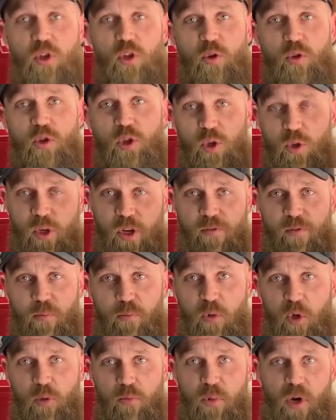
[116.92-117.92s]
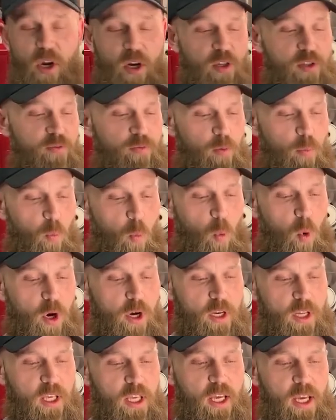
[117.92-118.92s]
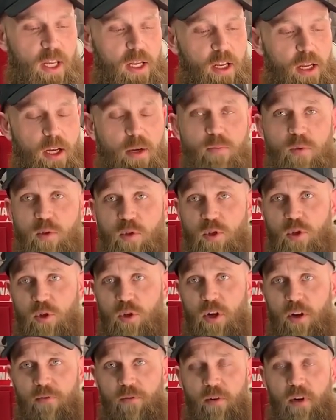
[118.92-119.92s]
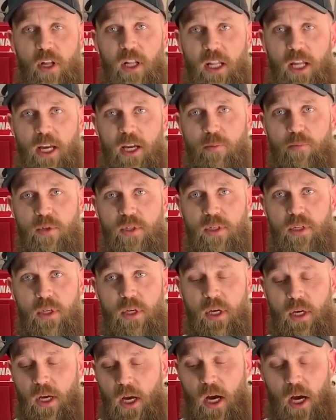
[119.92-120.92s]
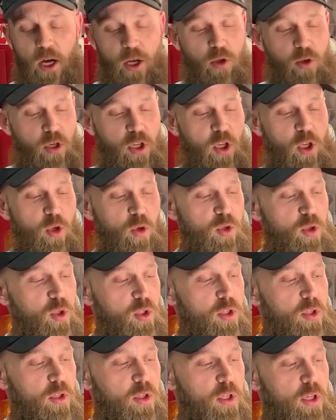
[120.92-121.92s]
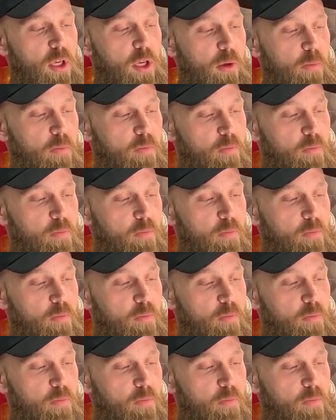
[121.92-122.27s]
do two different Boom Bottles from one kit. It comes with two different clamps. Uh, you can use the